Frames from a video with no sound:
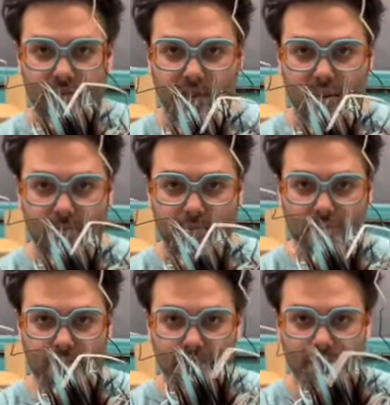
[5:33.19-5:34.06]
from
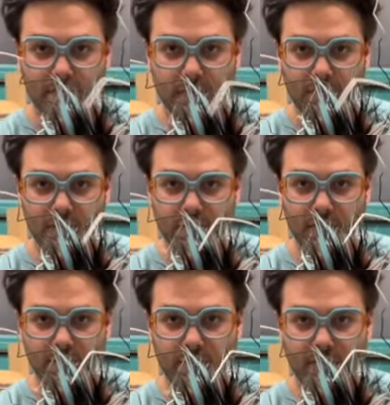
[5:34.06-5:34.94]

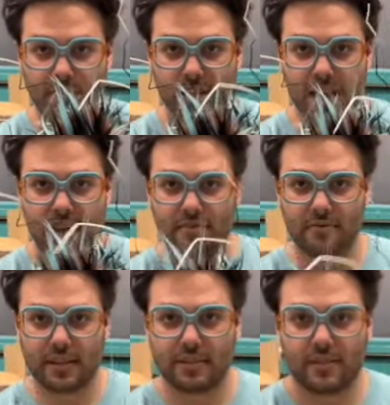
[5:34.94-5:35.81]
that. Well, you